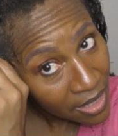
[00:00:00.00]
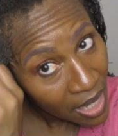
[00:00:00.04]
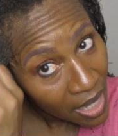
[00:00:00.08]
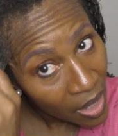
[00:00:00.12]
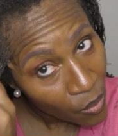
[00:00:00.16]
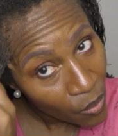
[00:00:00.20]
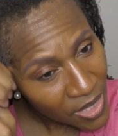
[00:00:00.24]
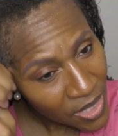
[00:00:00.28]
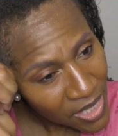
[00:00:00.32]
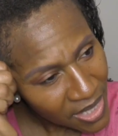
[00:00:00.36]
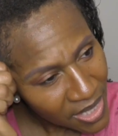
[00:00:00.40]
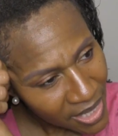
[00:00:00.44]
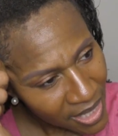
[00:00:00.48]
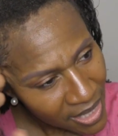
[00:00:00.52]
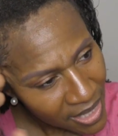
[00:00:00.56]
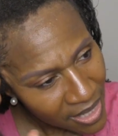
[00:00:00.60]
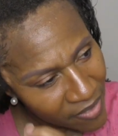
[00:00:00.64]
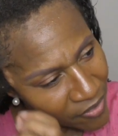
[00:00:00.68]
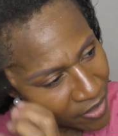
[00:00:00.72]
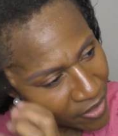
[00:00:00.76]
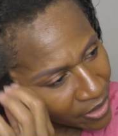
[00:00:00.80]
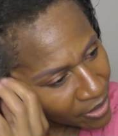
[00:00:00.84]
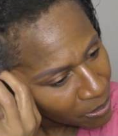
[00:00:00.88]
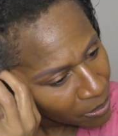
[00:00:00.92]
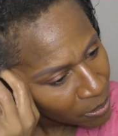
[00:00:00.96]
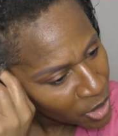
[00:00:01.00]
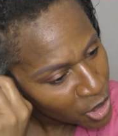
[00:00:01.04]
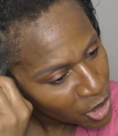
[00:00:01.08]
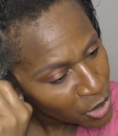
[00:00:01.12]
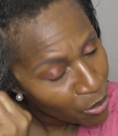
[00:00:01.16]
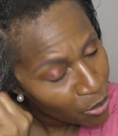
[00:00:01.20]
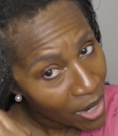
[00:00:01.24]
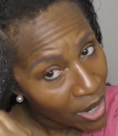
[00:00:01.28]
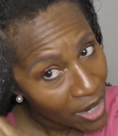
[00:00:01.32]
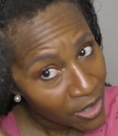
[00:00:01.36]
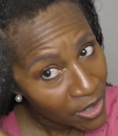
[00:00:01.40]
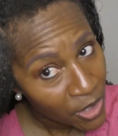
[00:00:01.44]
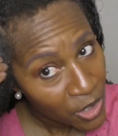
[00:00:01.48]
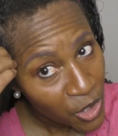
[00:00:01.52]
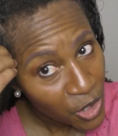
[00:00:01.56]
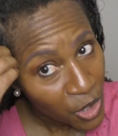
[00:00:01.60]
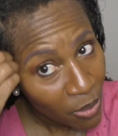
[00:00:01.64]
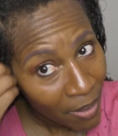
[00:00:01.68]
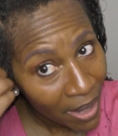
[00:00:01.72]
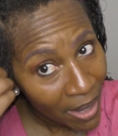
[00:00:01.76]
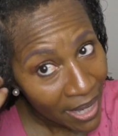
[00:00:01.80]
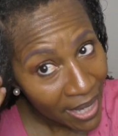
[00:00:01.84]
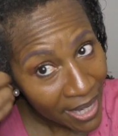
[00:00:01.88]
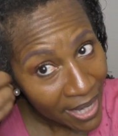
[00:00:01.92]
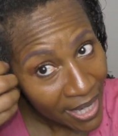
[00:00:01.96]
I wasn't getting very much product on
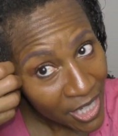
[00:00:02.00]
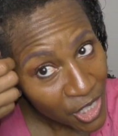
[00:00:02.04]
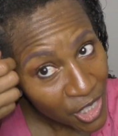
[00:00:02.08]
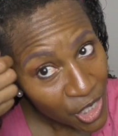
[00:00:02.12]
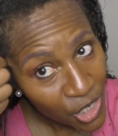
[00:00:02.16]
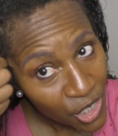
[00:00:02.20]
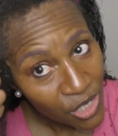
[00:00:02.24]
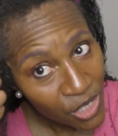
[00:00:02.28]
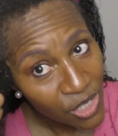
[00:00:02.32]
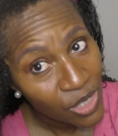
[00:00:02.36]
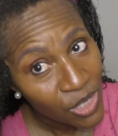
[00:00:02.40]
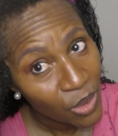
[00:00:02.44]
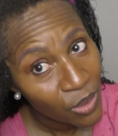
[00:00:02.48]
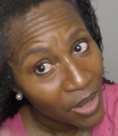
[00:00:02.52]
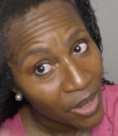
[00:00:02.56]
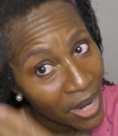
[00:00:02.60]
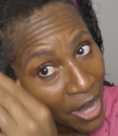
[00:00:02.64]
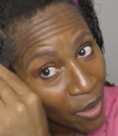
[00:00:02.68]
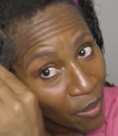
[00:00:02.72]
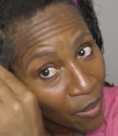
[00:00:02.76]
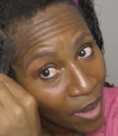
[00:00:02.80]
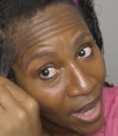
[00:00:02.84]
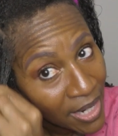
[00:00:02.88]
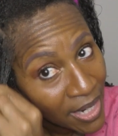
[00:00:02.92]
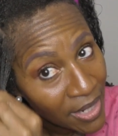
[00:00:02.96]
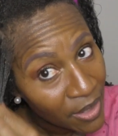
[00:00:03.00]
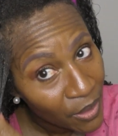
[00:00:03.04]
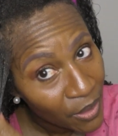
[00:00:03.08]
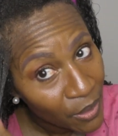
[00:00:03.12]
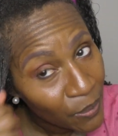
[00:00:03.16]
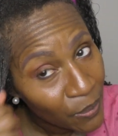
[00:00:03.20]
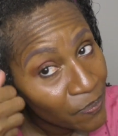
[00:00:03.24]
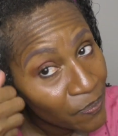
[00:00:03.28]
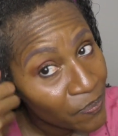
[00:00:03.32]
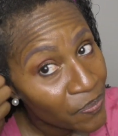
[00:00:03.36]
my edges, so now I know.